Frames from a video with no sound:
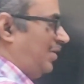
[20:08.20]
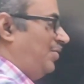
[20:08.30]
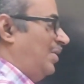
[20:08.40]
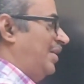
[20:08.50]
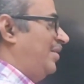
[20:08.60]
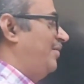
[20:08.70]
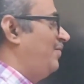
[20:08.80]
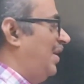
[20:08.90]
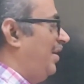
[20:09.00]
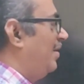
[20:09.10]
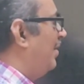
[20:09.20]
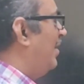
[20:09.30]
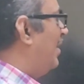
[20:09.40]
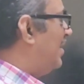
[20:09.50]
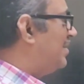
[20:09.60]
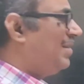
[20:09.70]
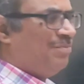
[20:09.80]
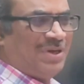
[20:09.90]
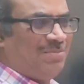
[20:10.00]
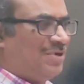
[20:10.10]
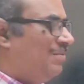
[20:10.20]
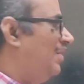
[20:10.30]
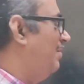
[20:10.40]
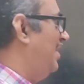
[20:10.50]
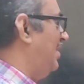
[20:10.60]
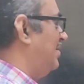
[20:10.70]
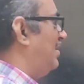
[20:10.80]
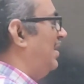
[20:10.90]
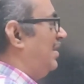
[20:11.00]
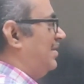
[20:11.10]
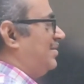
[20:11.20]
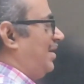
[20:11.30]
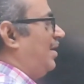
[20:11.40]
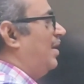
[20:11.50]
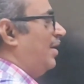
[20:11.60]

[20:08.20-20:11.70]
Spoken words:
for you on the fly. Simple problem it is. Let us see.